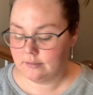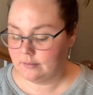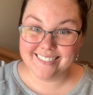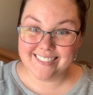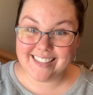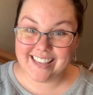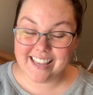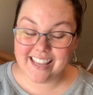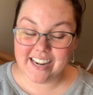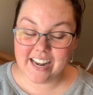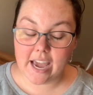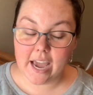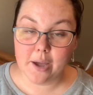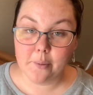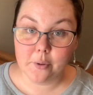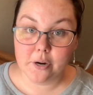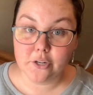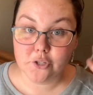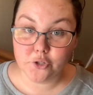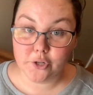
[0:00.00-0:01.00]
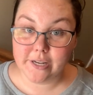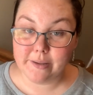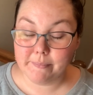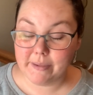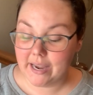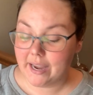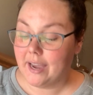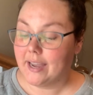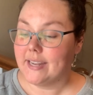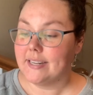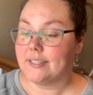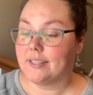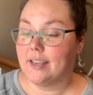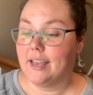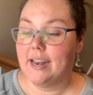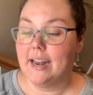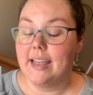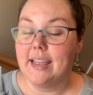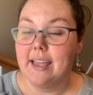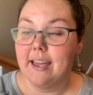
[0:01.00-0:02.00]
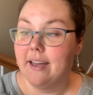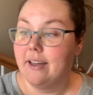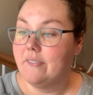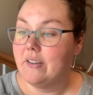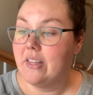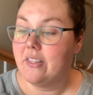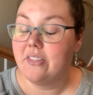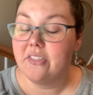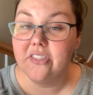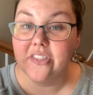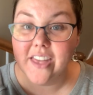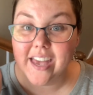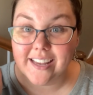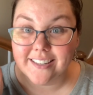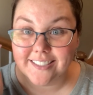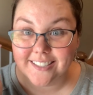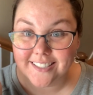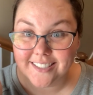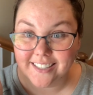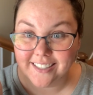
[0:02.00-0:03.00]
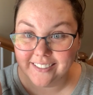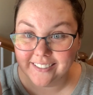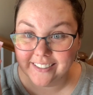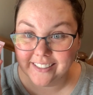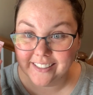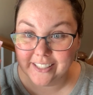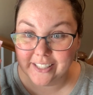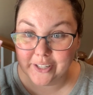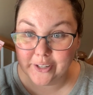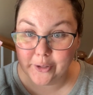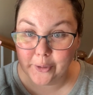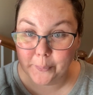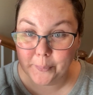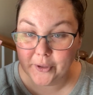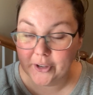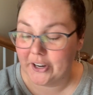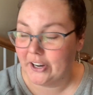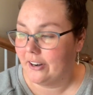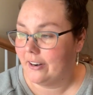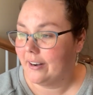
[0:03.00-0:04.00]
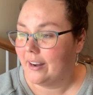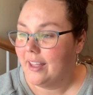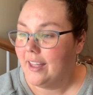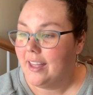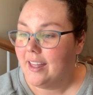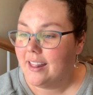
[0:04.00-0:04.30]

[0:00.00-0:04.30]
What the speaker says: Then I want to treat my eyes, and I have this little booger.